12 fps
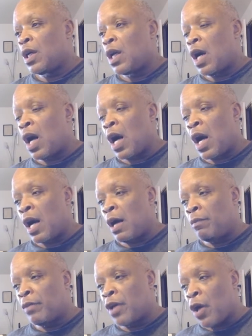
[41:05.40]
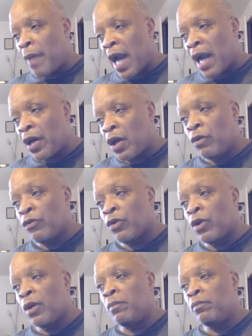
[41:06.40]
go back over
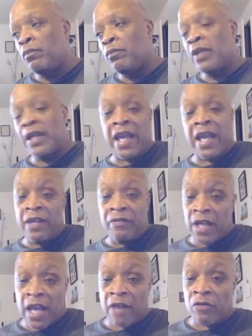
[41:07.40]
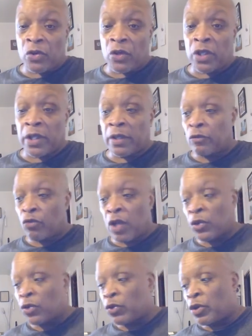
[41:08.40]
them, and they even have acrylic,
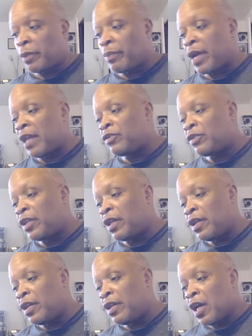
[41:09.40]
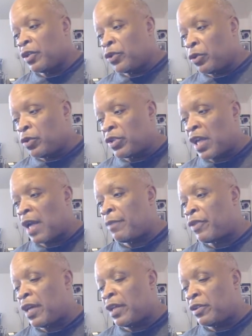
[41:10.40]
regular acrylic paints that do the same
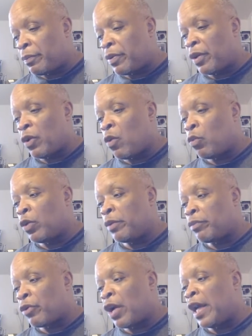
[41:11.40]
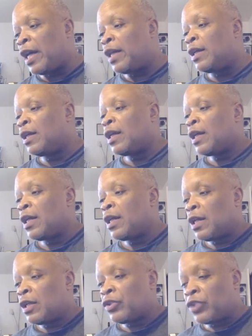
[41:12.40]
things depending on what brand.
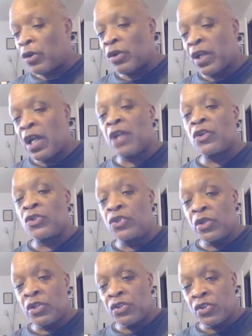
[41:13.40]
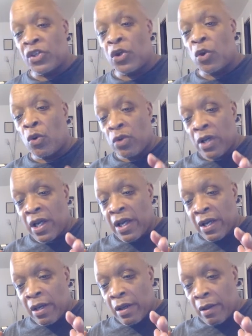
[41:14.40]
Certain colors you can still
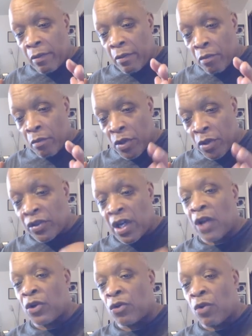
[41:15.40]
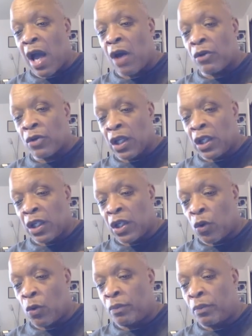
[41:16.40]
move the color around a
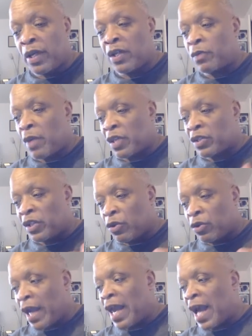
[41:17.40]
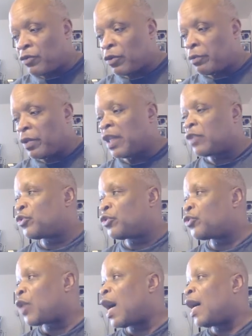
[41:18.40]
little bit, especially right after it begins to
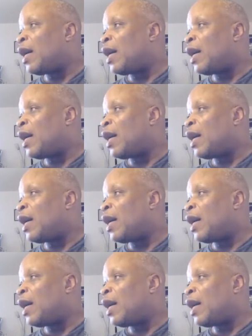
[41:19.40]
dry.